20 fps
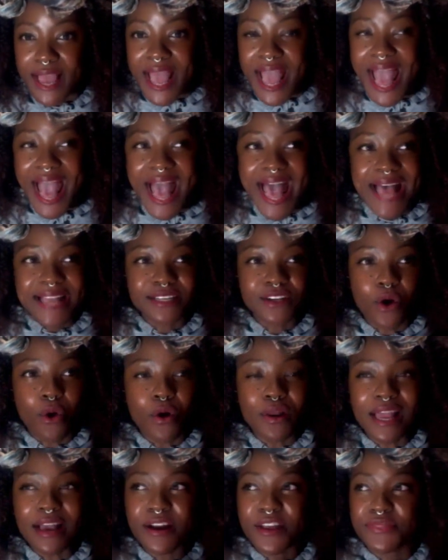And
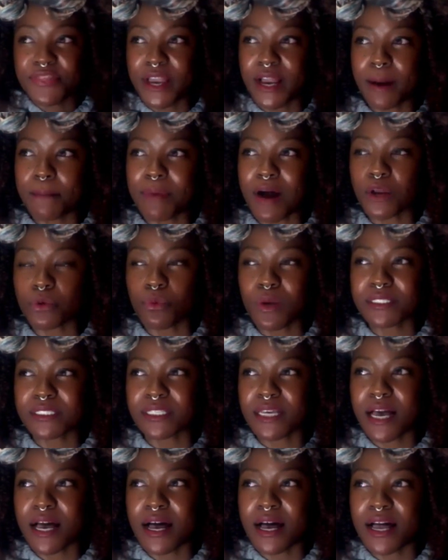all I could think about was
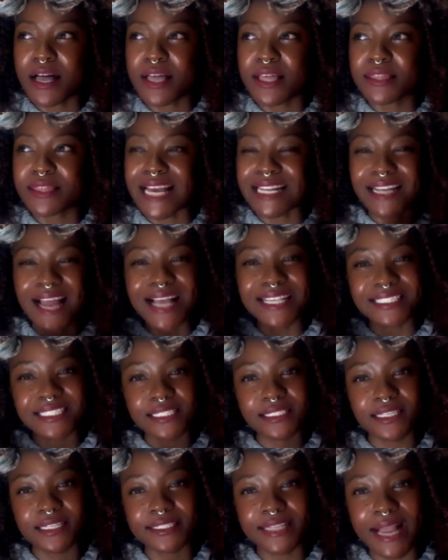that
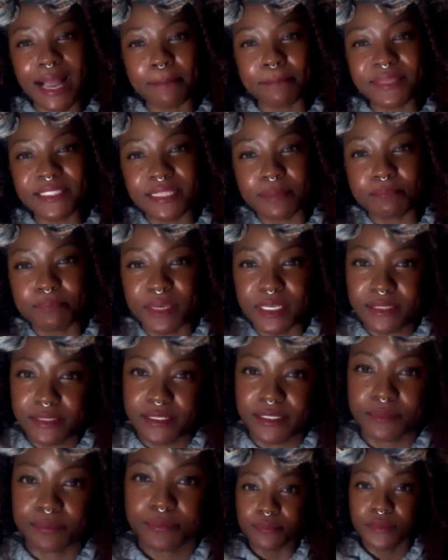assistant digger, Mr.
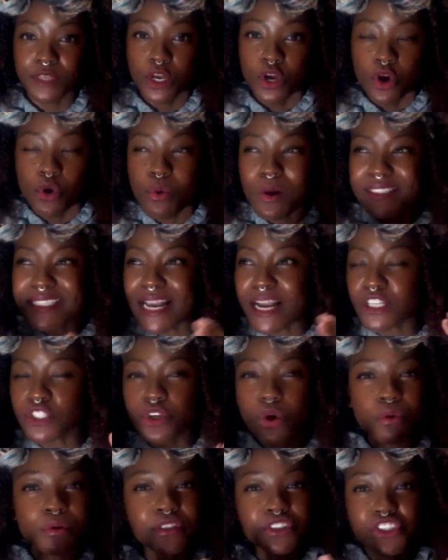Beast, who was a
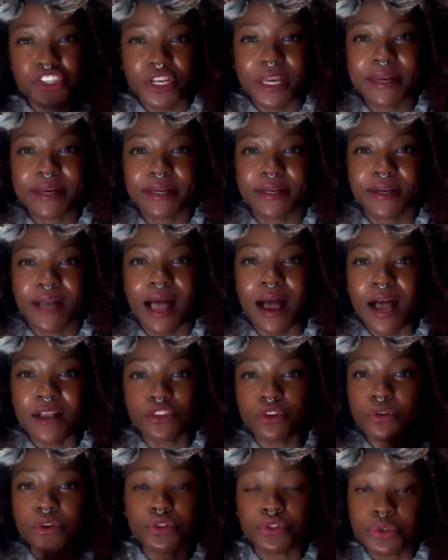total
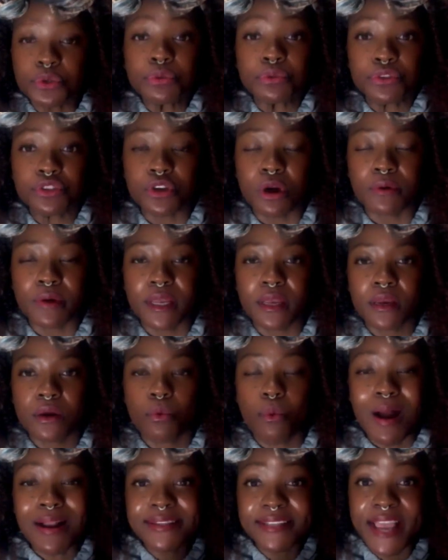dude,
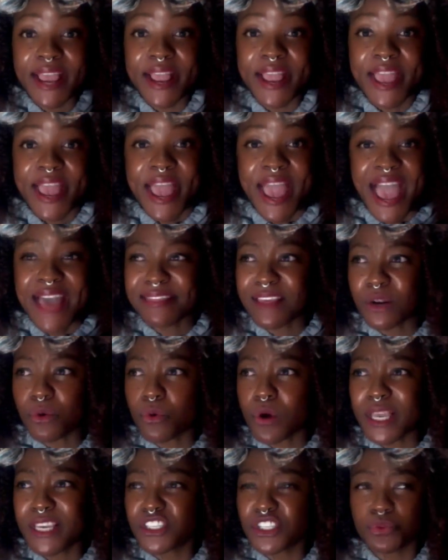one day. And then
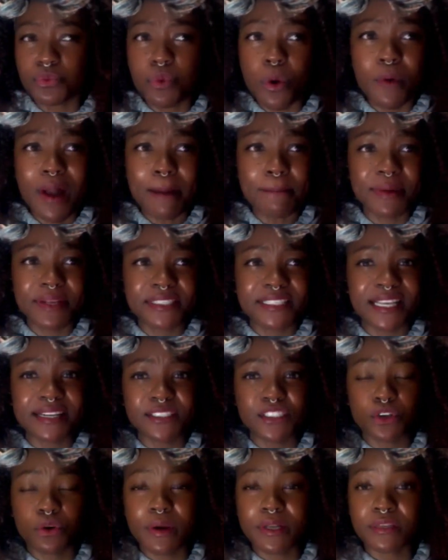he just woke up and
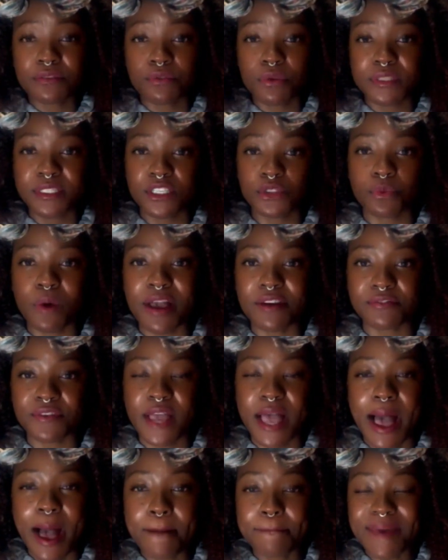decided to go and divorce his wife,
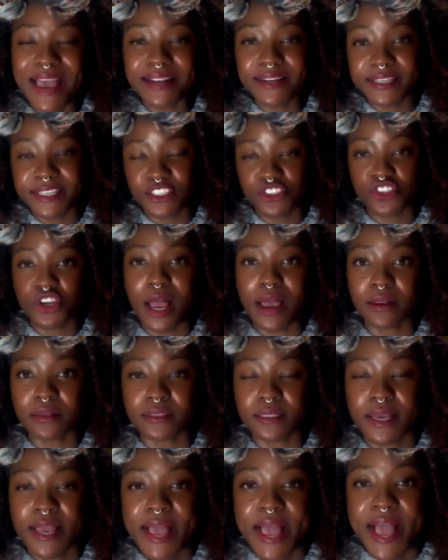abandon his
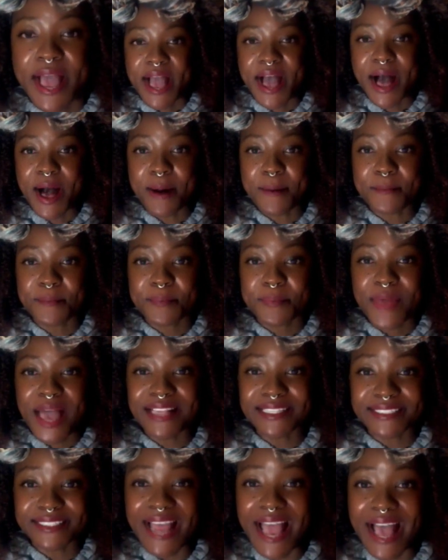child.
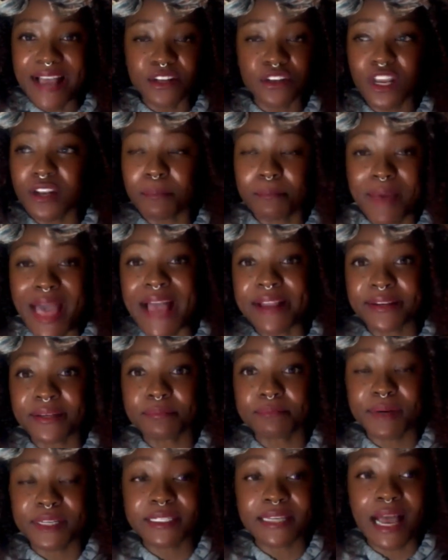As a dad, not
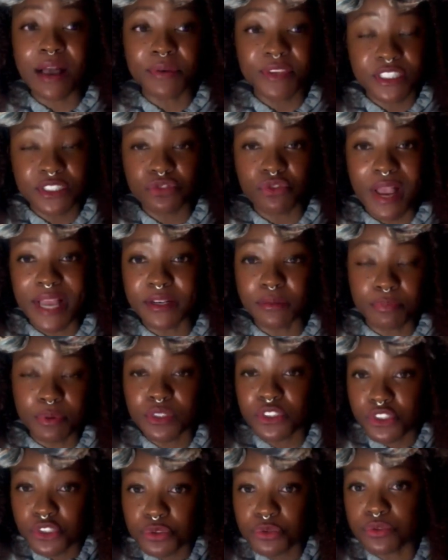abandoned, but now he's trying to
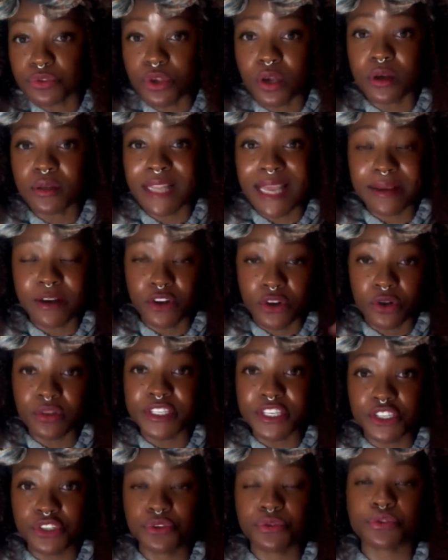put shoes,
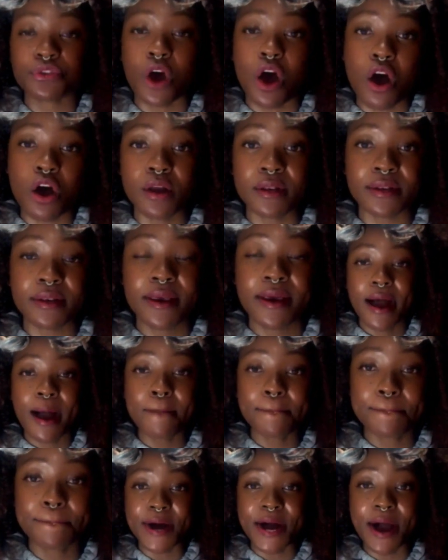girly shoes, on
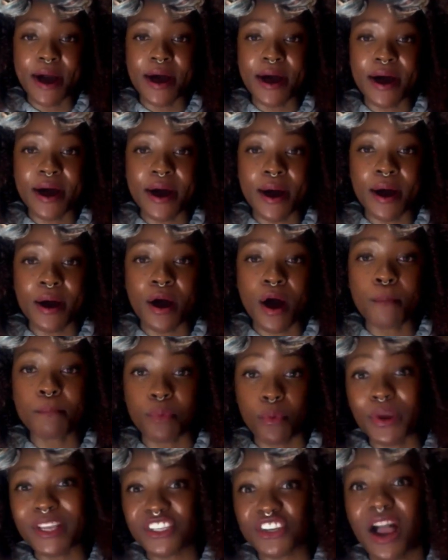a
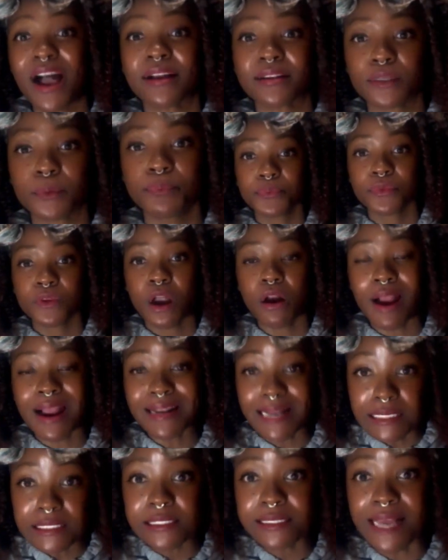boy child. All
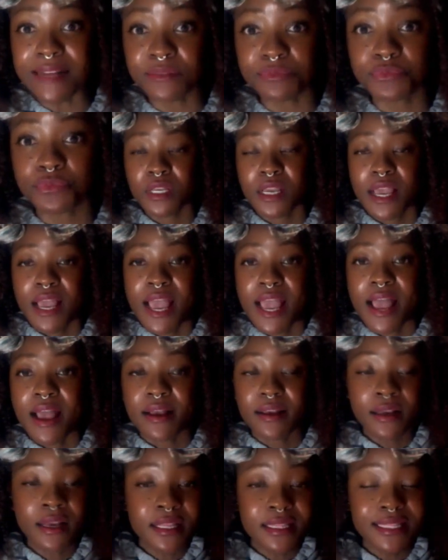right, a son.
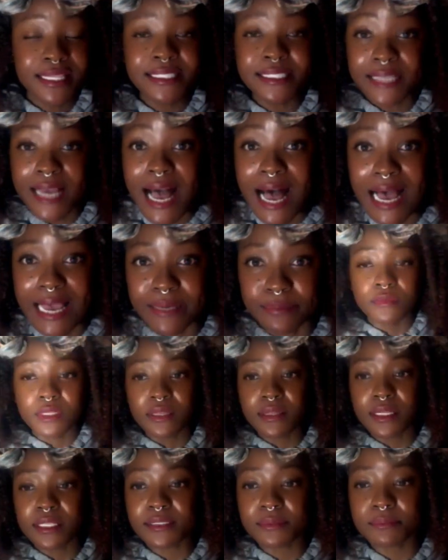This guy,
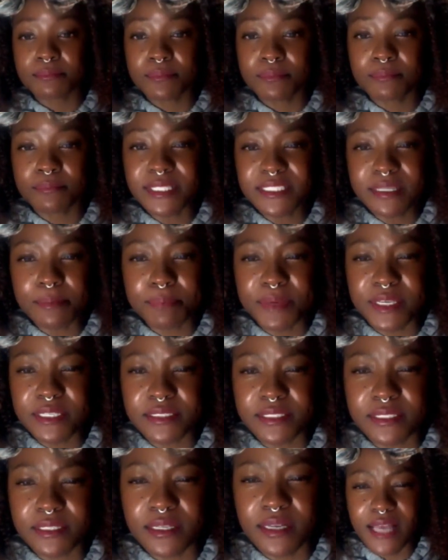this Mr.
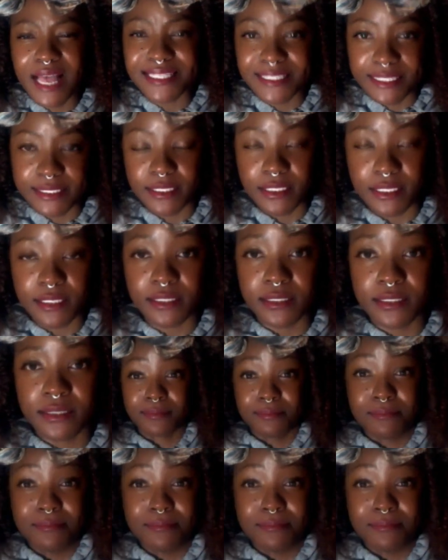Beast assistant